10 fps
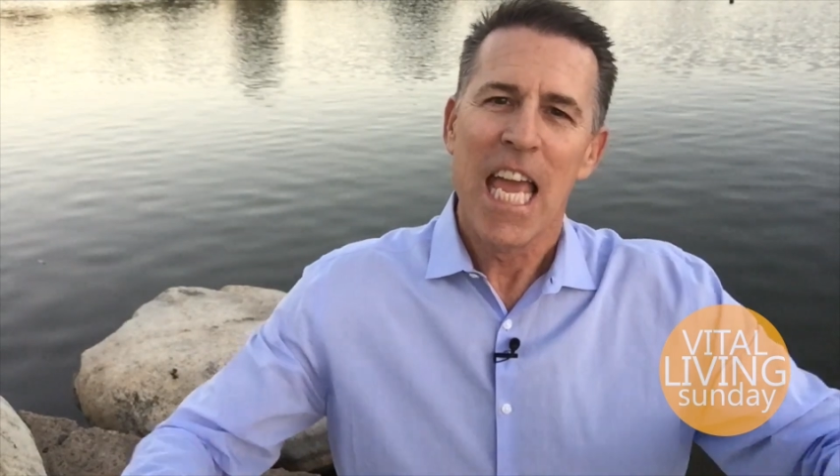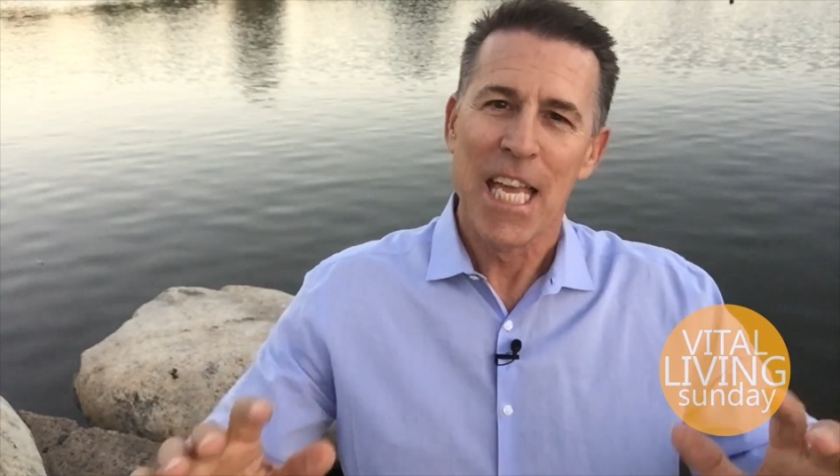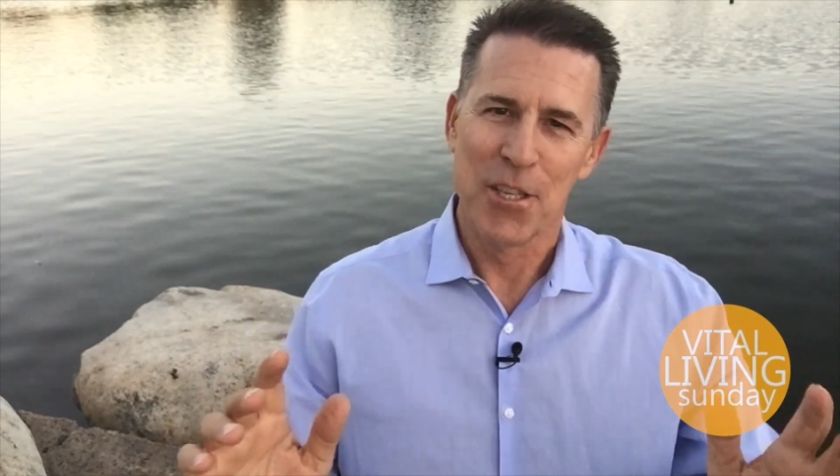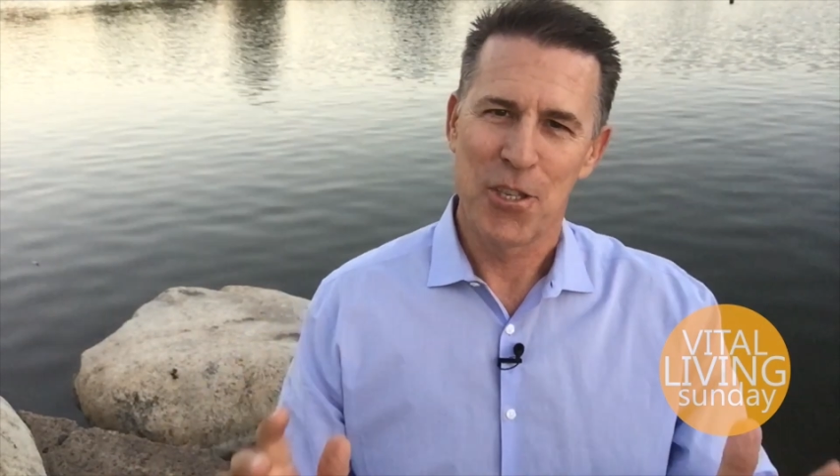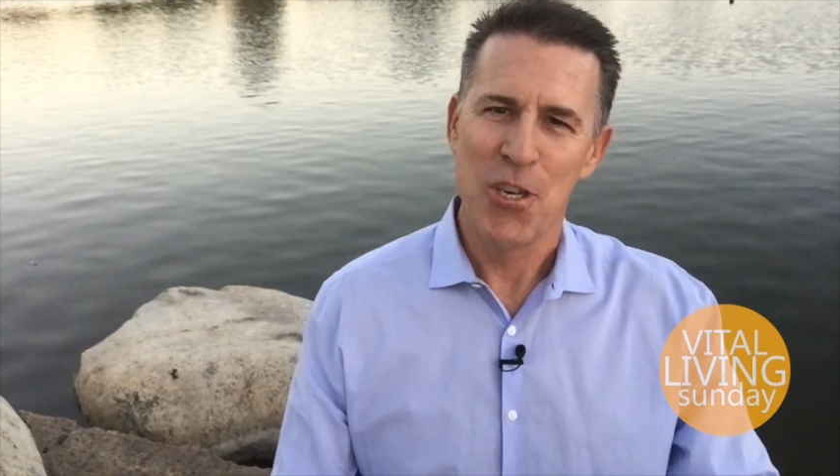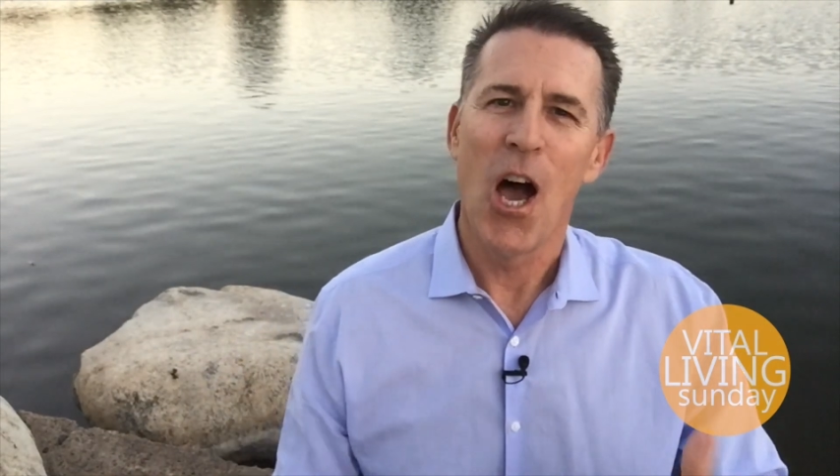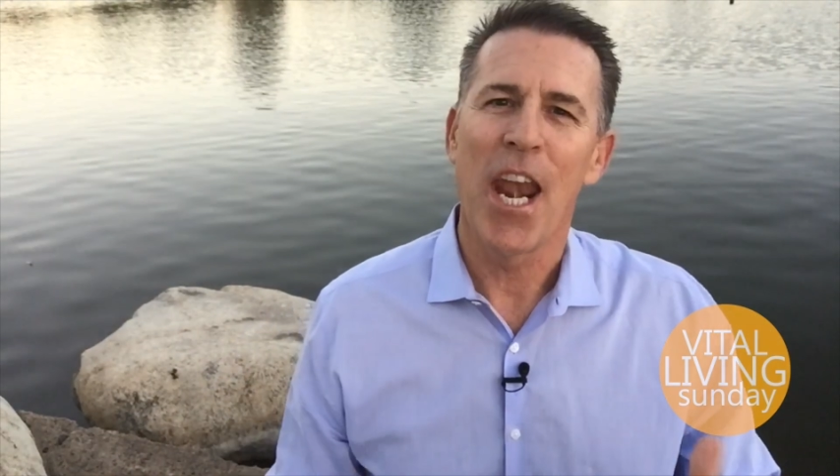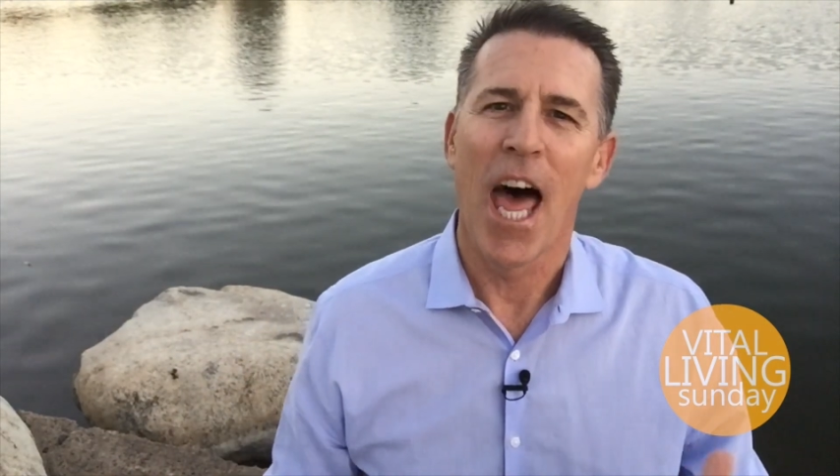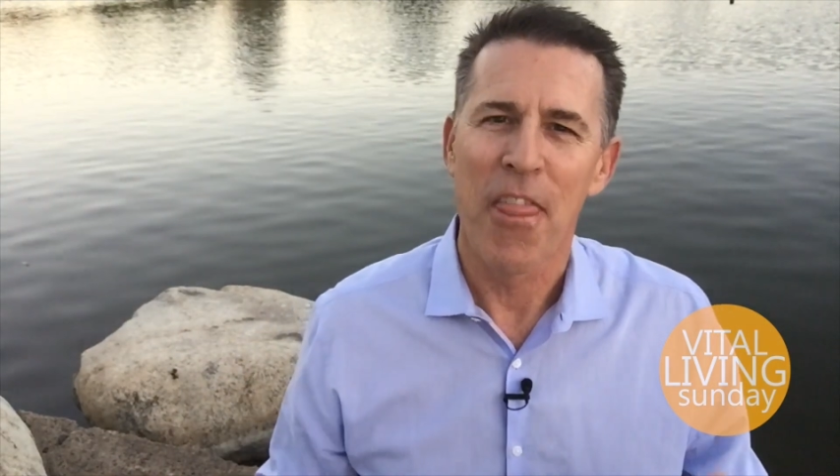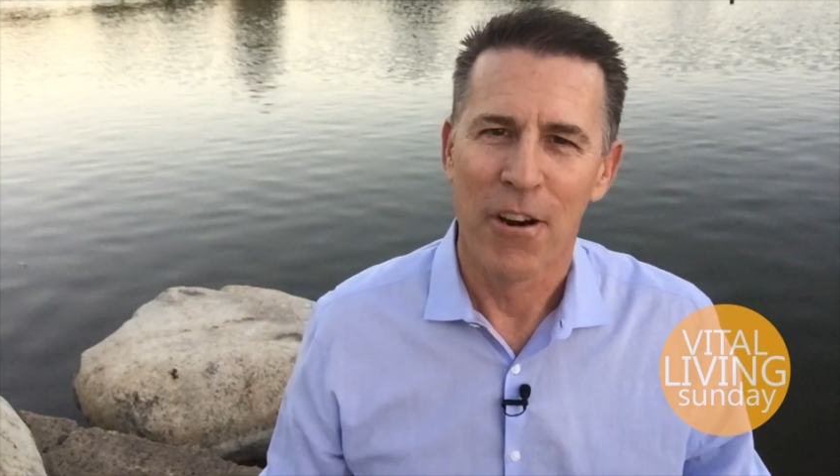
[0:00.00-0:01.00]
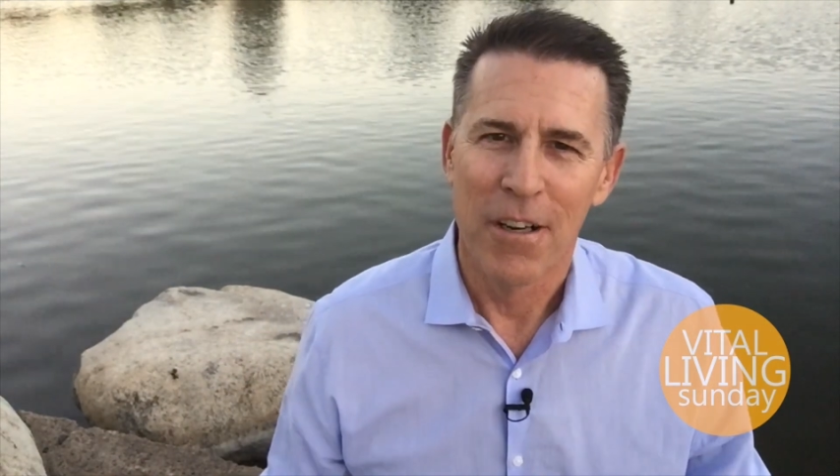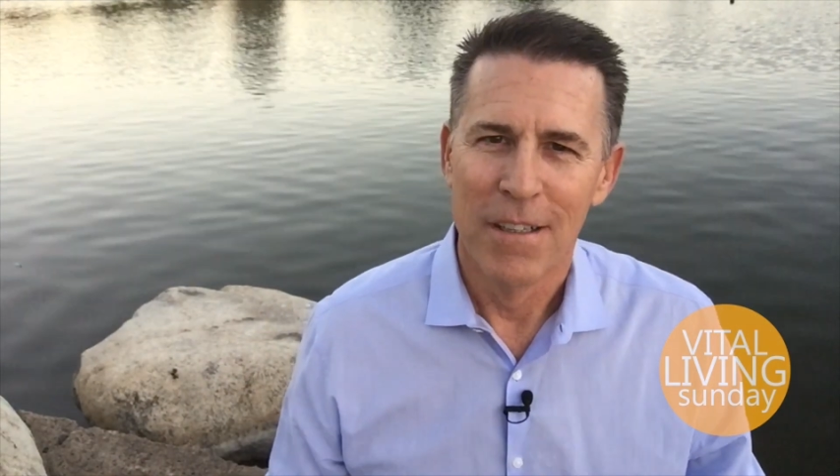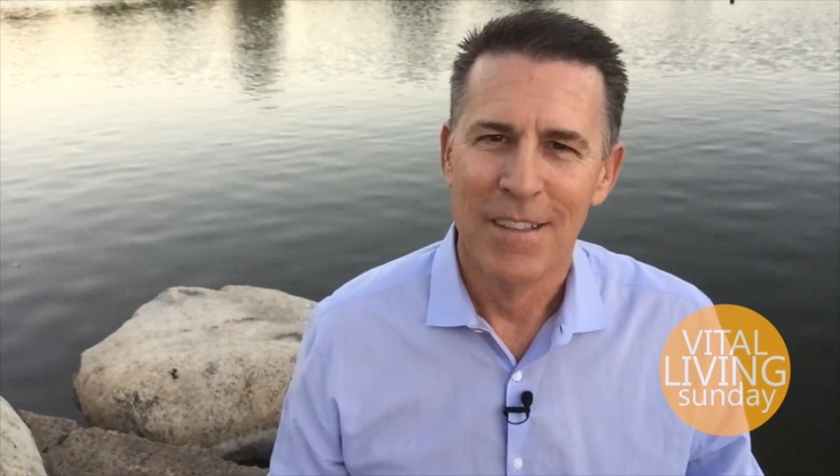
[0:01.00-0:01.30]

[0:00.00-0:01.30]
is none other